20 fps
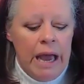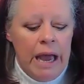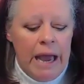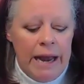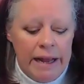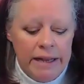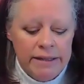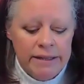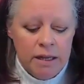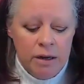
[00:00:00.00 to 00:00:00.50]

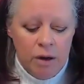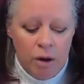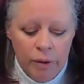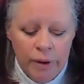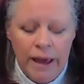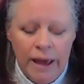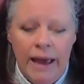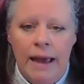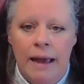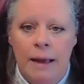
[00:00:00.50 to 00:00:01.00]
And I said,
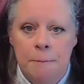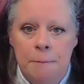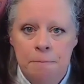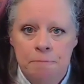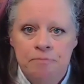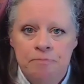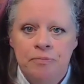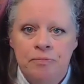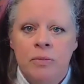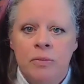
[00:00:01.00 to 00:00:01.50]
okay.
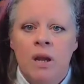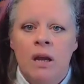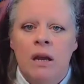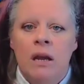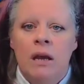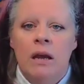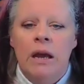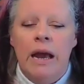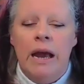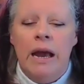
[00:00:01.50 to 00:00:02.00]

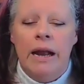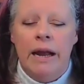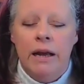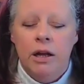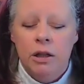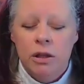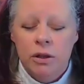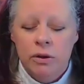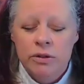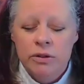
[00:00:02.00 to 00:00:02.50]
And I
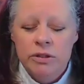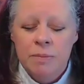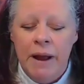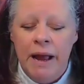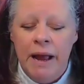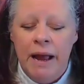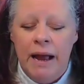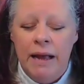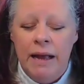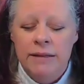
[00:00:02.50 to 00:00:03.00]
closed
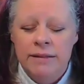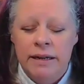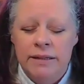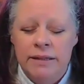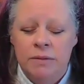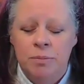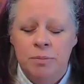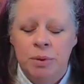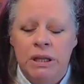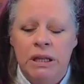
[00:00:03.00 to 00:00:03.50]
my eyes and I
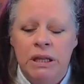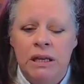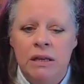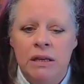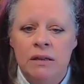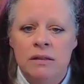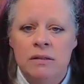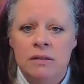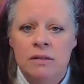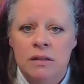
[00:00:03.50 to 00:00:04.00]
said,
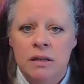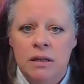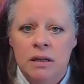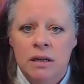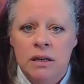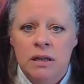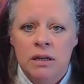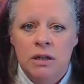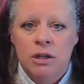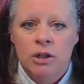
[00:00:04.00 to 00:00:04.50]
please
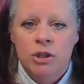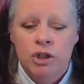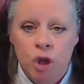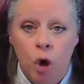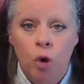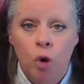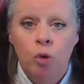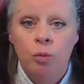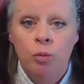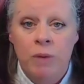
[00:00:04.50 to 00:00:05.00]

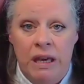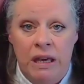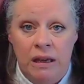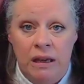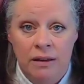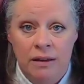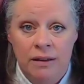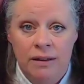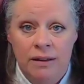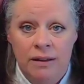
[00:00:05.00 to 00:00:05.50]
show
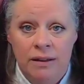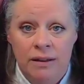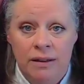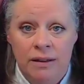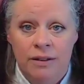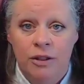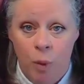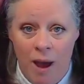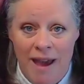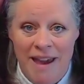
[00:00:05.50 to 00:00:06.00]
me
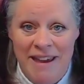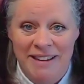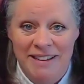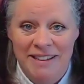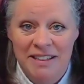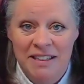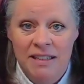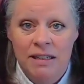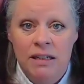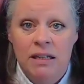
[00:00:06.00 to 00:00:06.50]
the
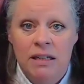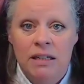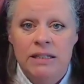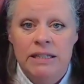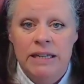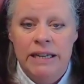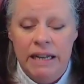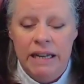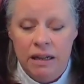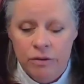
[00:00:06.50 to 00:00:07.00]
way
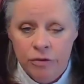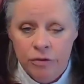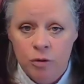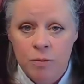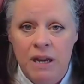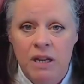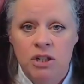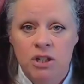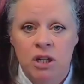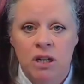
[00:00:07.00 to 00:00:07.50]
to get
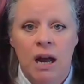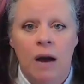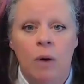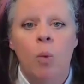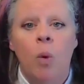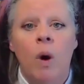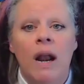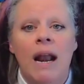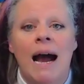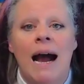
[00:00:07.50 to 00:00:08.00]
information
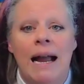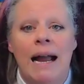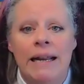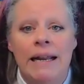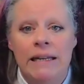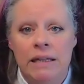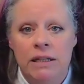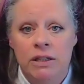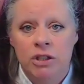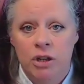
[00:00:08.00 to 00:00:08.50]
on what I
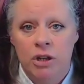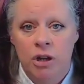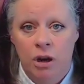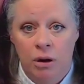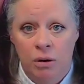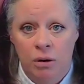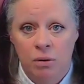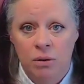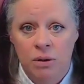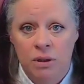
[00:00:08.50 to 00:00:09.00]
need to
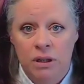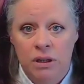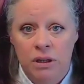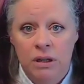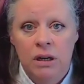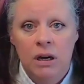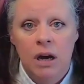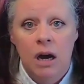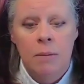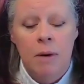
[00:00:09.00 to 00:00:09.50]
know
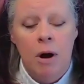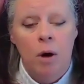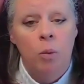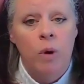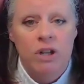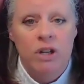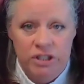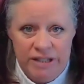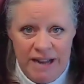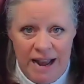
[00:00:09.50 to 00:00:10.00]
about
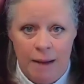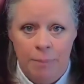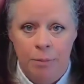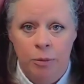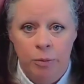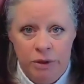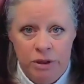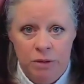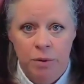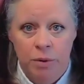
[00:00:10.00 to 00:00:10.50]
what just
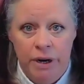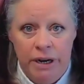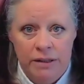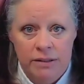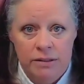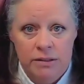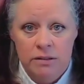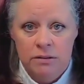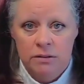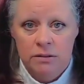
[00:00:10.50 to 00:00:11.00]
happened with the
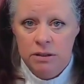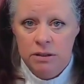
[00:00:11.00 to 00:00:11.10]
brakes.